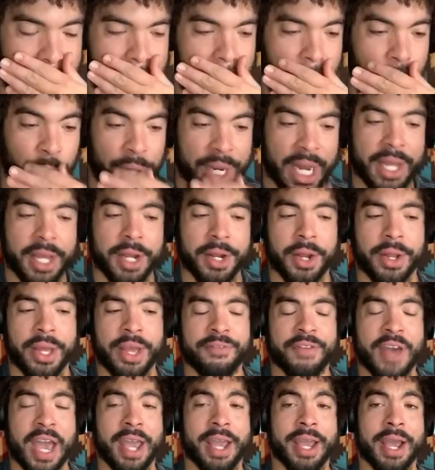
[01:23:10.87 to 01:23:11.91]

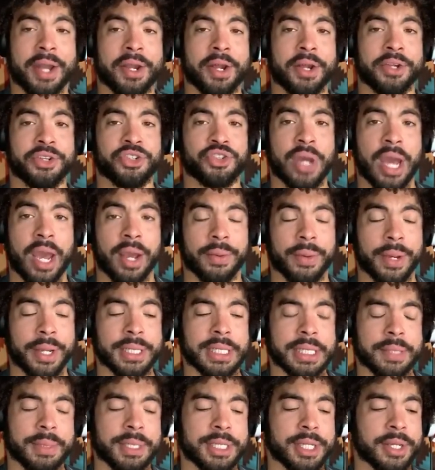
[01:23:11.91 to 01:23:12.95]
if I get on Drag
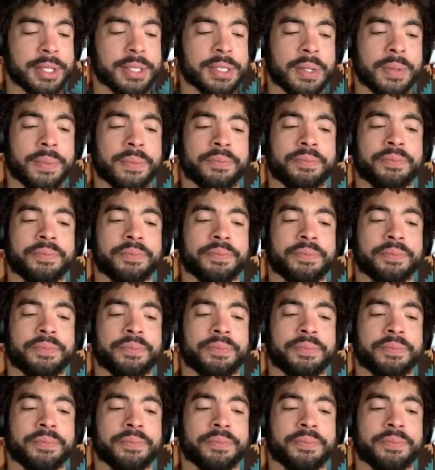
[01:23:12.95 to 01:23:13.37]
Race, let me tell you something.